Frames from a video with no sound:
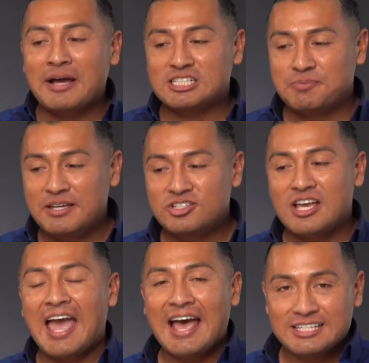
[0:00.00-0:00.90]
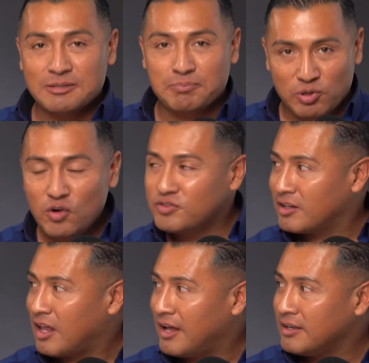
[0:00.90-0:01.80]
my speech has improved a
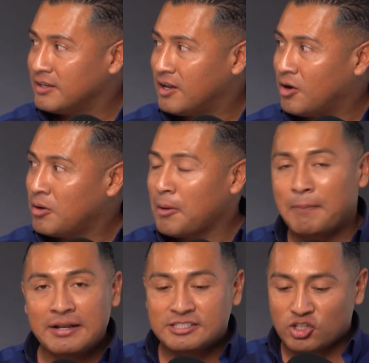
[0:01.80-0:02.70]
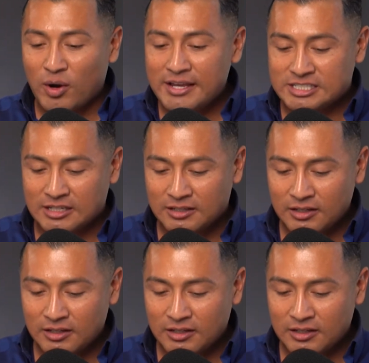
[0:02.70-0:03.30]
lot, you know, but it's crazy.